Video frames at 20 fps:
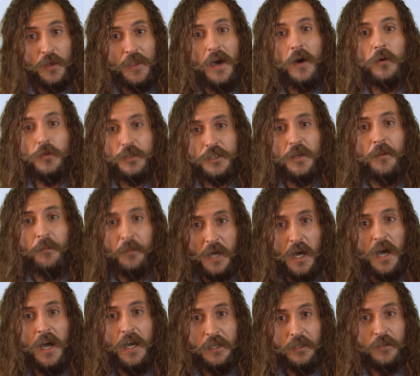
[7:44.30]
without some
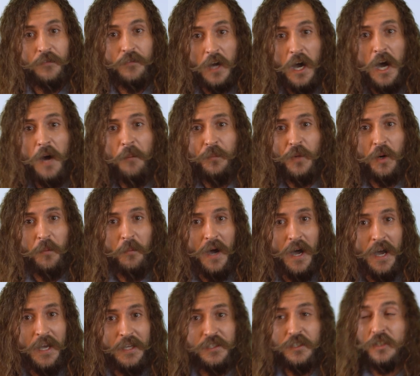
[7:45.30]
kind of
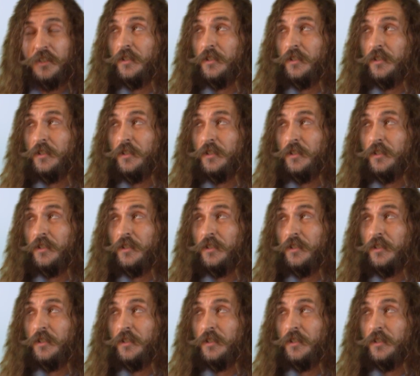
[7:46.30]
compromise,